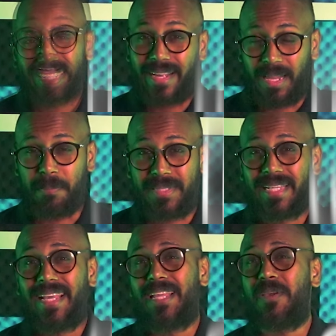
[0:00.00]

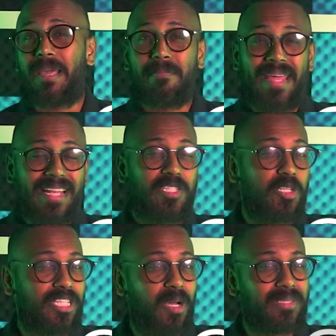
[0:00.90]
Clubs. You can manage your
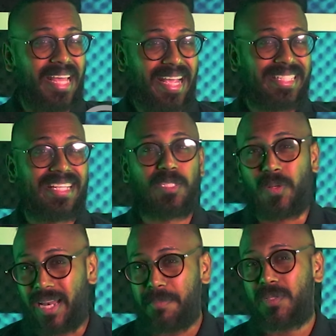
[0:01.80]
child's access to
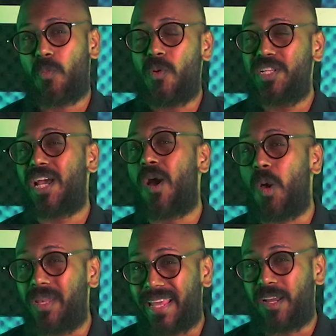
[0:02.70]
clubs, which are
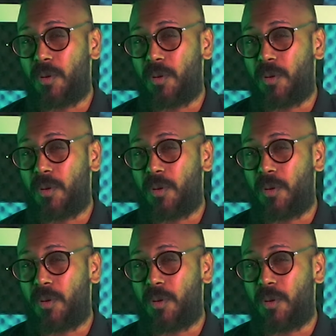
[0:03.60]
online